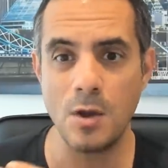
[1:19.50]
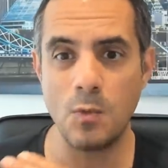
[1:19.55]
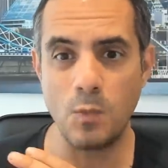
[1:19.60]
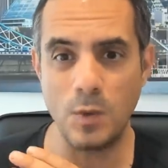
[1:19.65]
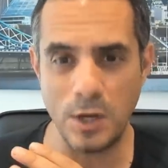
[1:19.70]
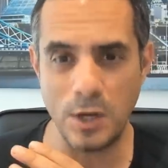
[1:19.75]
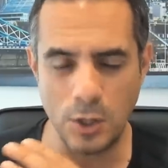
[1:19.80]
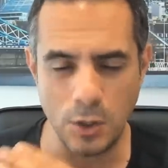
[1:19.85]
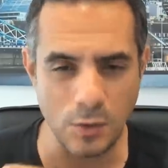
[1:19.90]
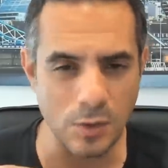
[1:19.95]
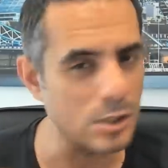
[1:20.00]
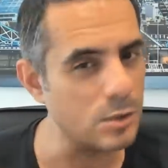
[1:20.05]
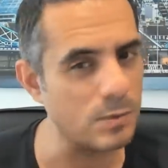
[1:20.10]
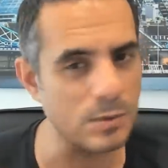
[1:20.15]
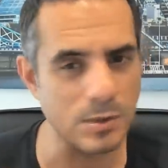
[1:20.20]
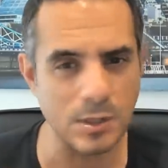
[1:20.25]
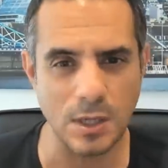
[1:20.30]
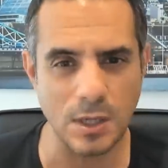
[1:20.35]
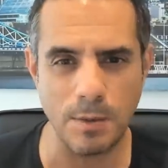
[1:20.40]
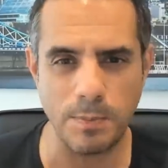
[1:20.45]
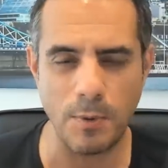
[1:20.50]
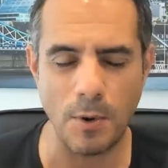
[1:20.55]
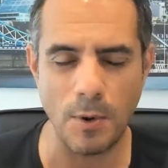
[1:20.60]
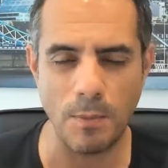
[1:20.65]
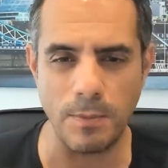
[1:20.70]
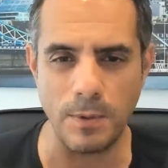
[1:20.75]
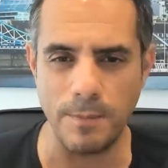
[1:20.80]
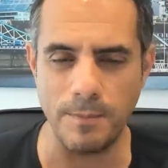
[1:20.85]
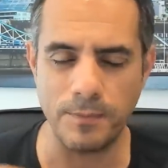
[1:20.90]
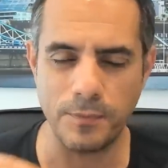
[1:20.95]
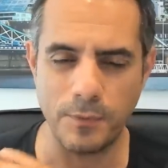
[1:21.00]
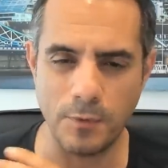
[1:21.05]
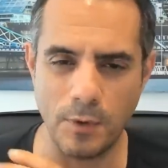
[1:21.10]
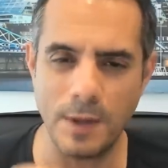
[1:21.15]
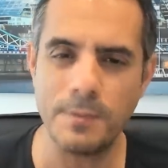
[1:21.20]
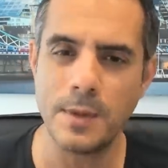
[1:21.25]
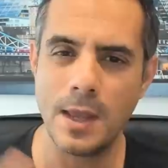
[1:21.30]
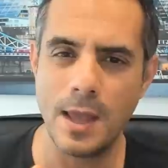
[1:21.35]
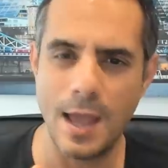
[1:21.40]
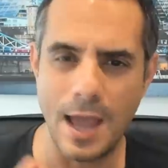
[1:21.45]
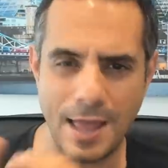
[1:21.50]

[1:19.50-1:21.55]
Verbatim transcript: We knew this was going to be a problem, right?